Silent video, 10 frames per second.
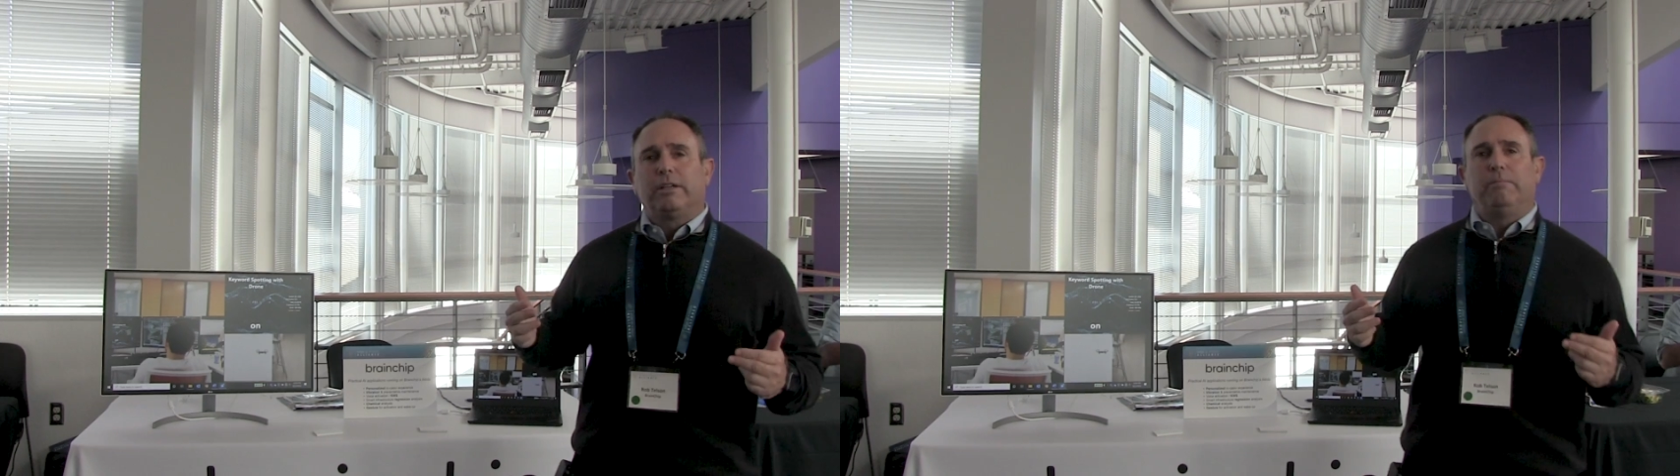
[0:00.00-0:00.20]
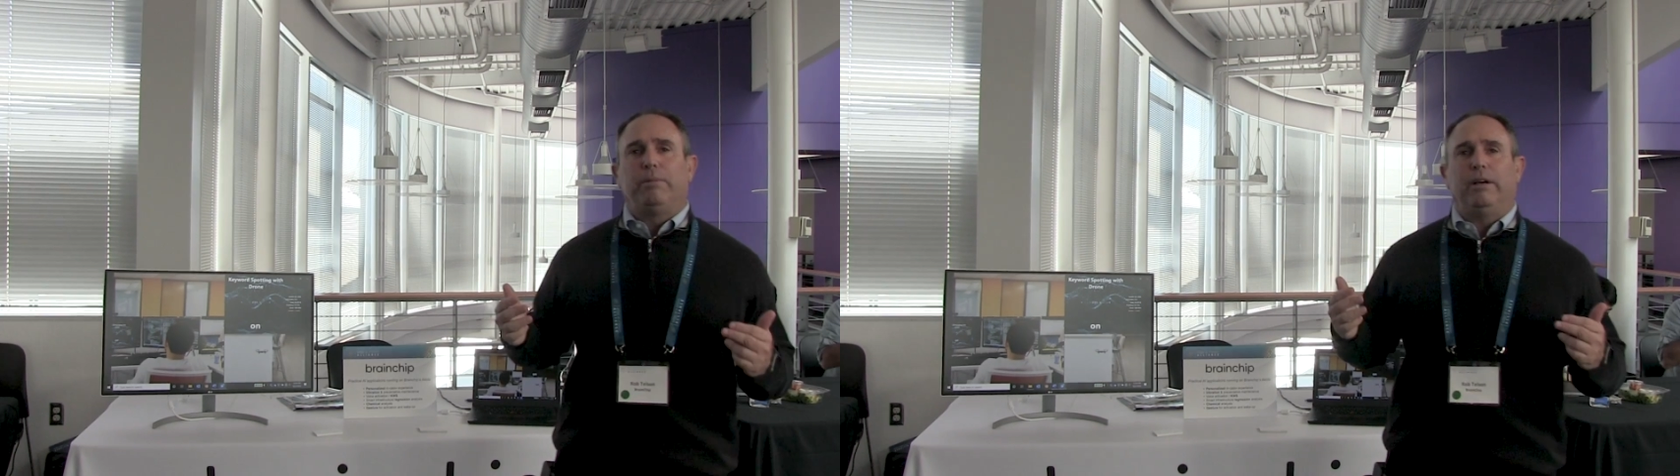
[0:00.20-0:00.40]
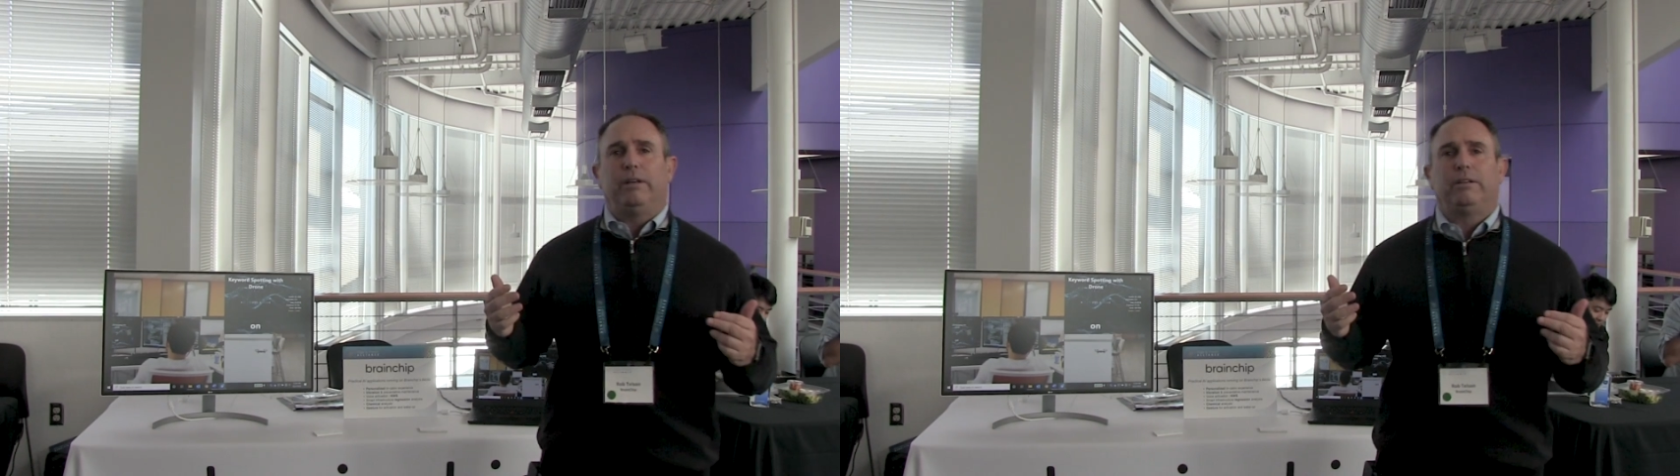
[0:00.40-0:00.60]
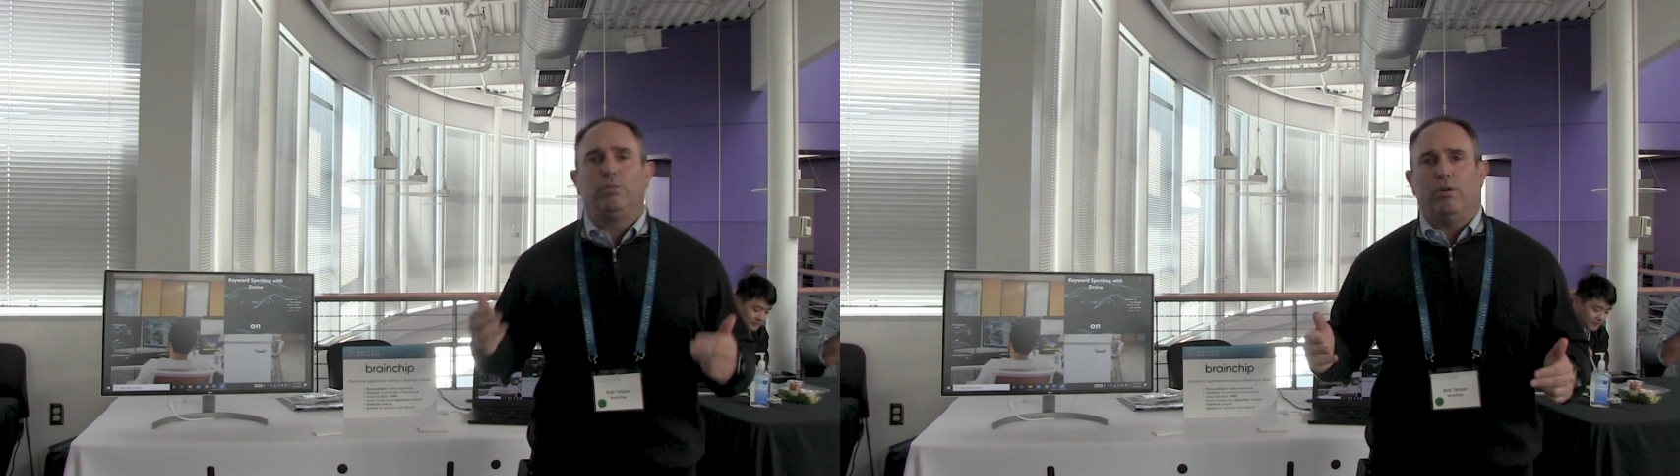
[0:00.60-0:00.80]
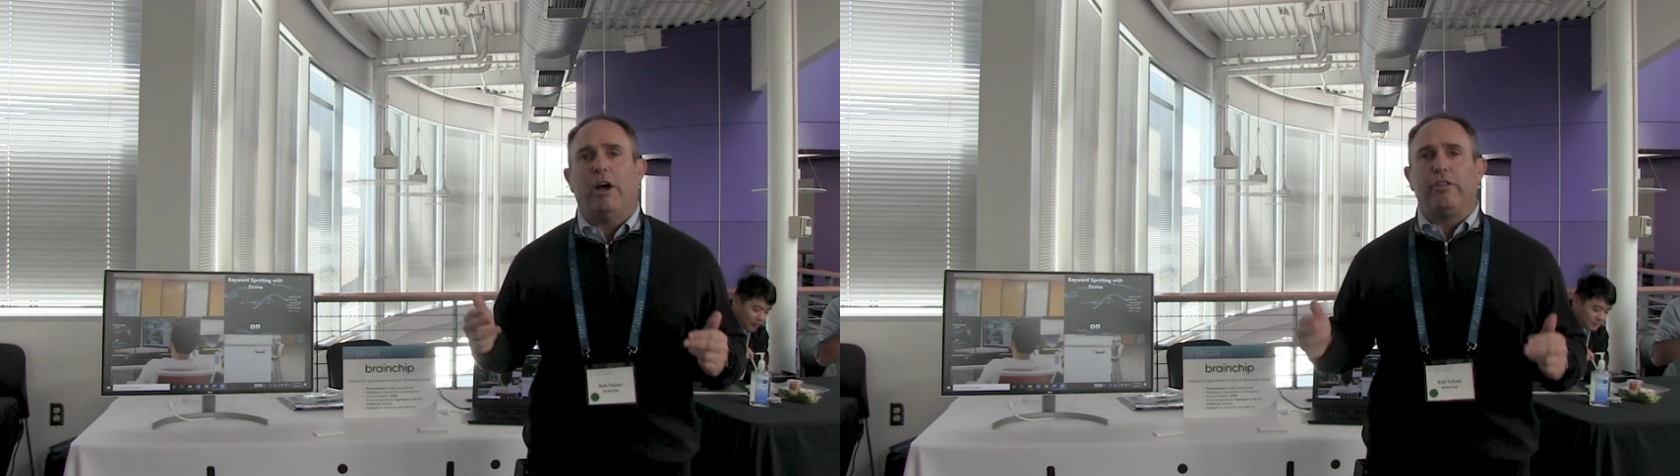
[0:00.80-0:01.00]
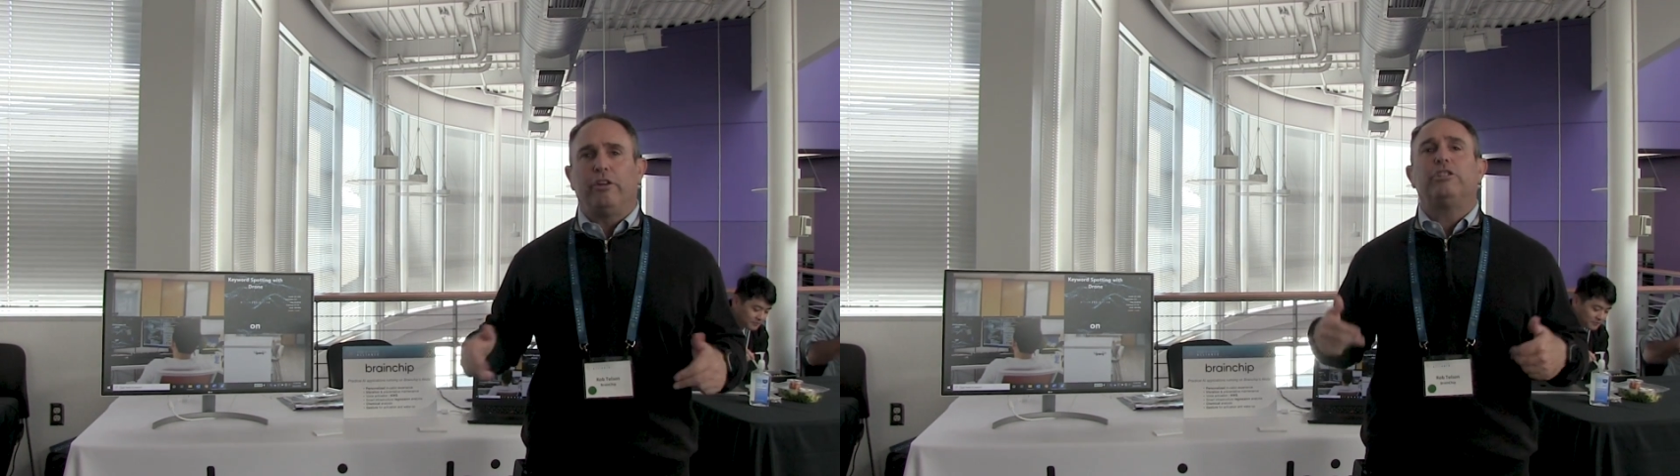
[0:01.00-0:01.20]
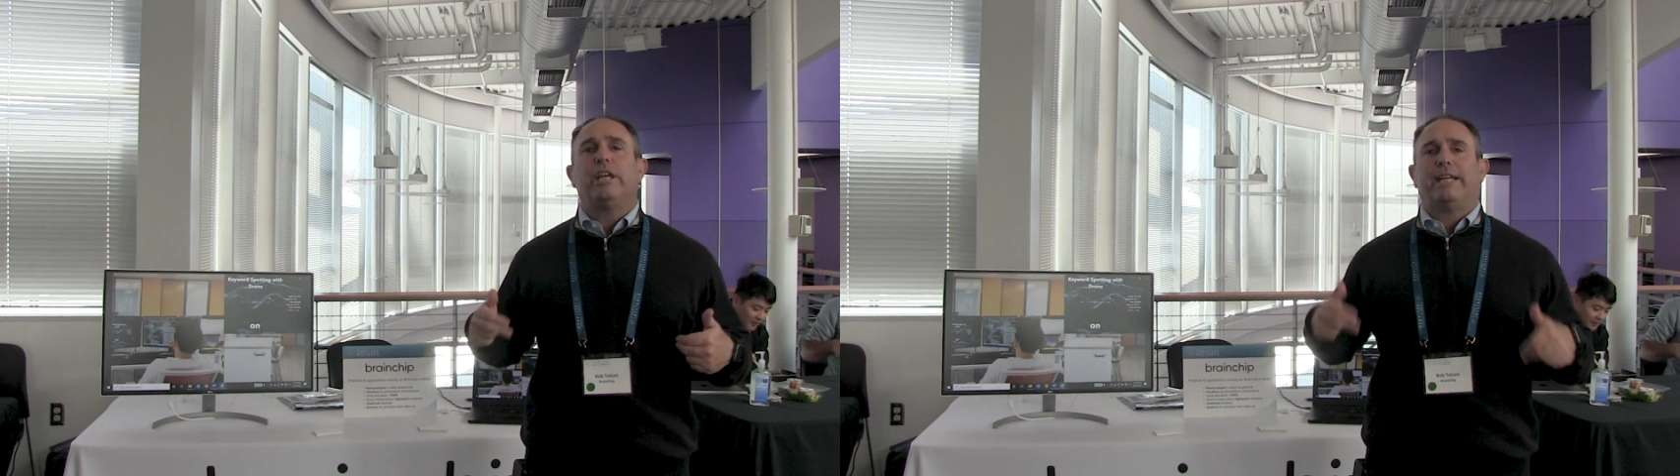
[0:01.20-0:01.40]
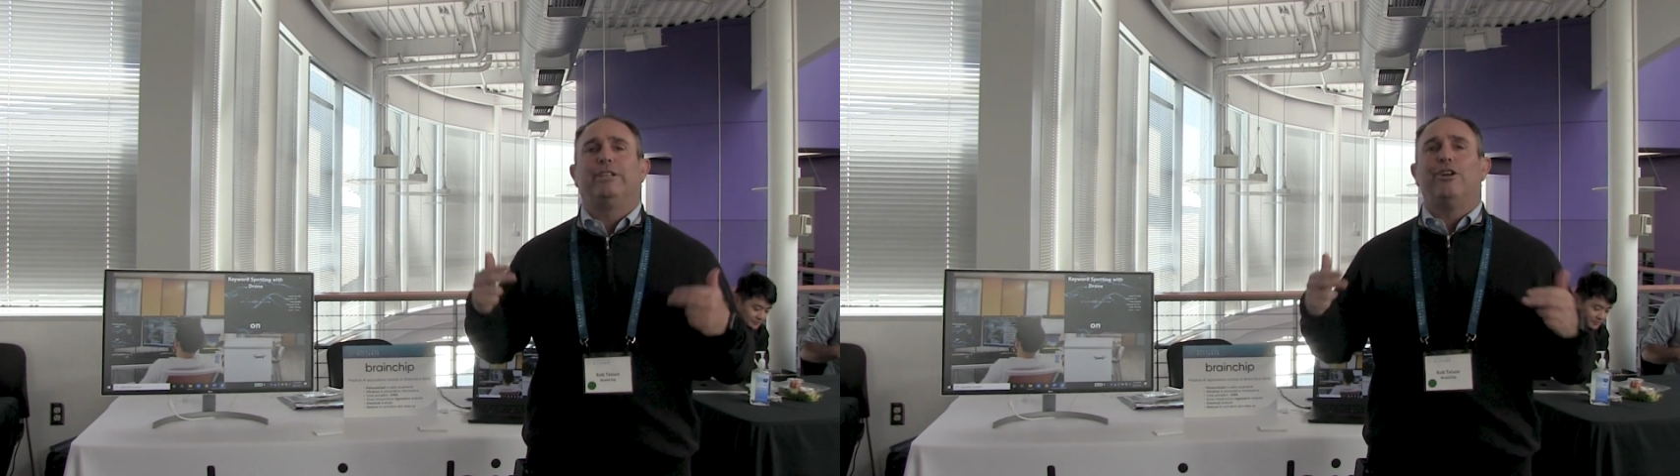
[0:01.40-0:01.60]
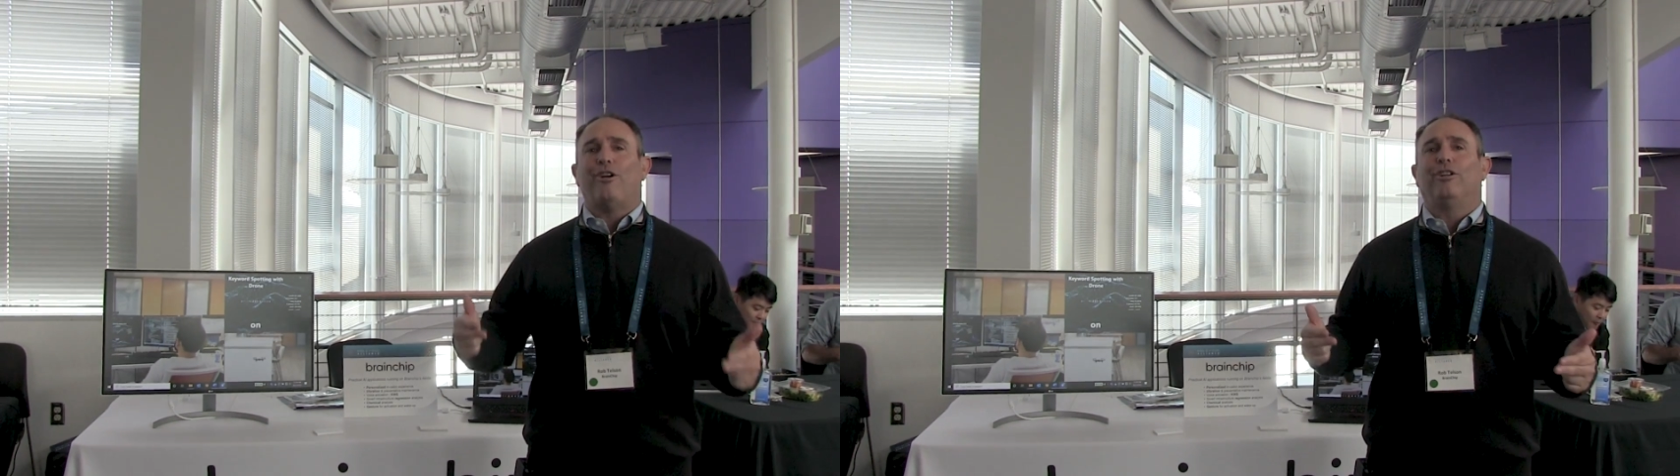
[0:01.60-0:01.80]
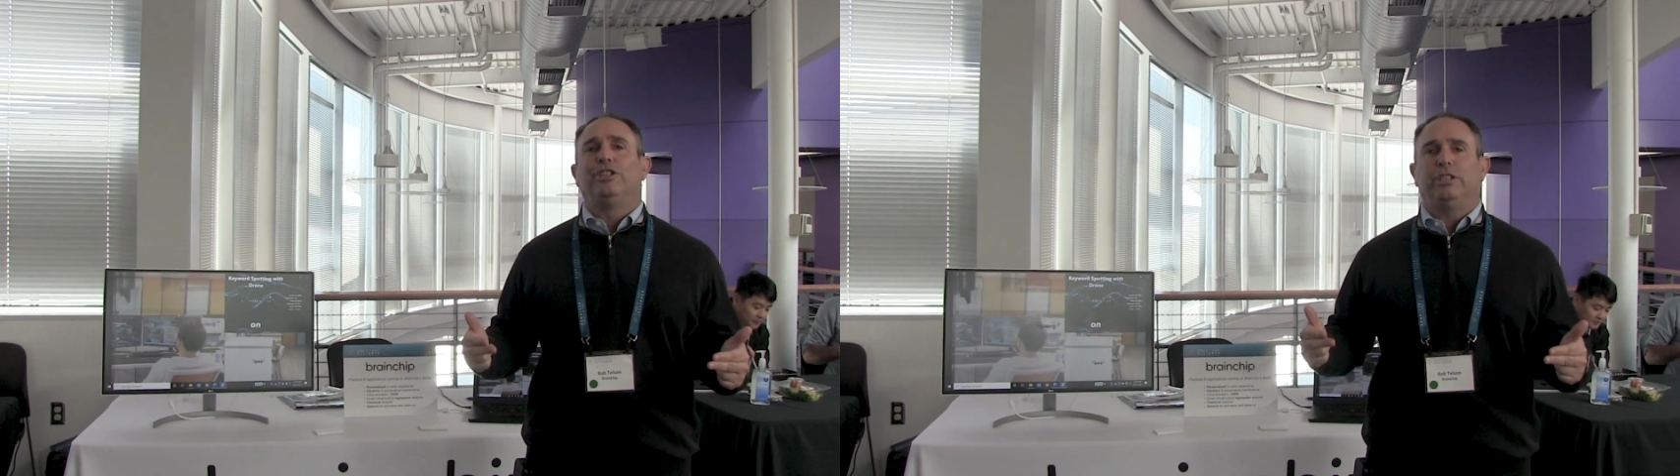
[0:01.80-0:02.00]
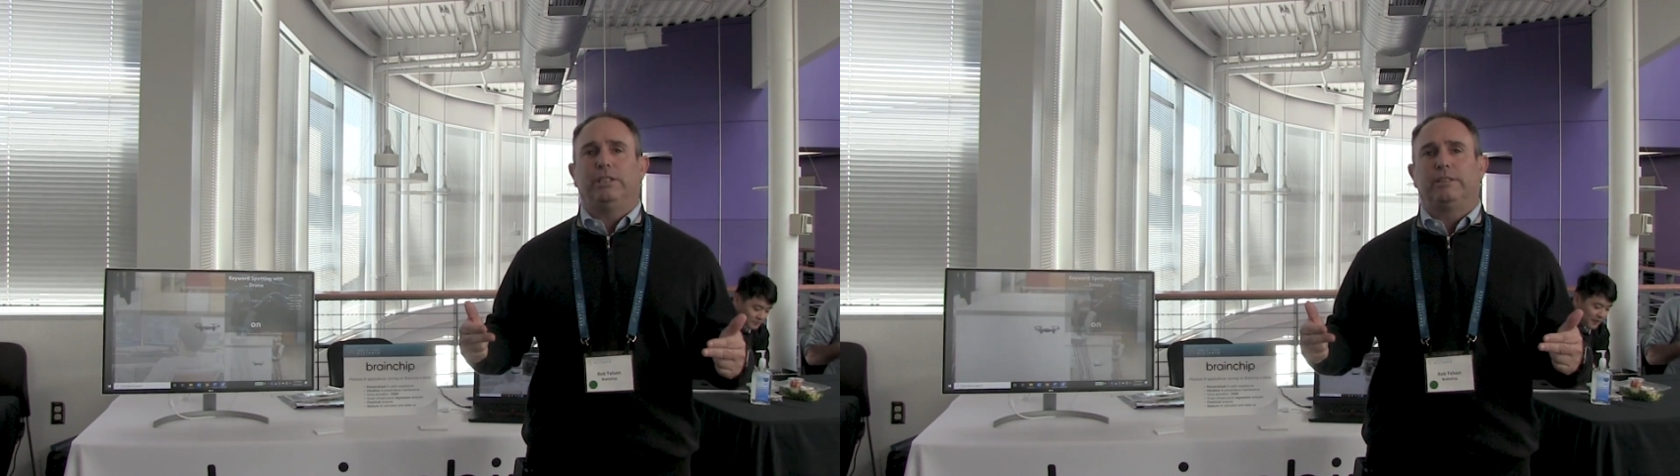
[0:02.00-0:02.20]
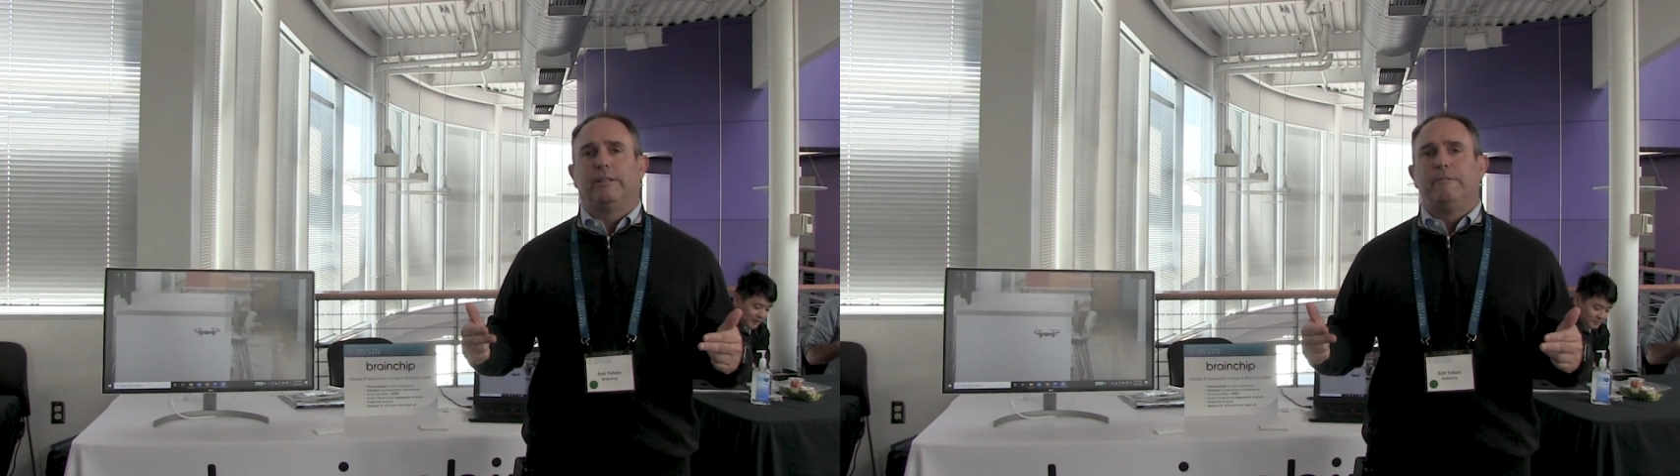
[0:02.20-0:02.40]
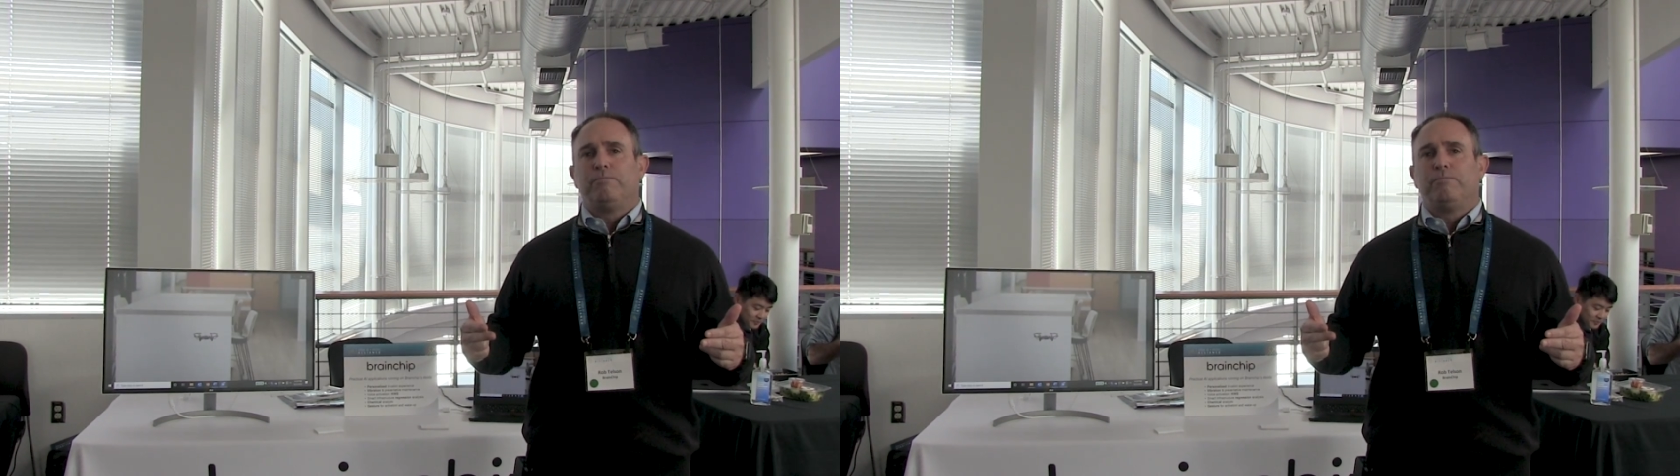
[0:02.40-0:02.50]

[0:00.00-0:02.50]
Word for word: compared to other technologies.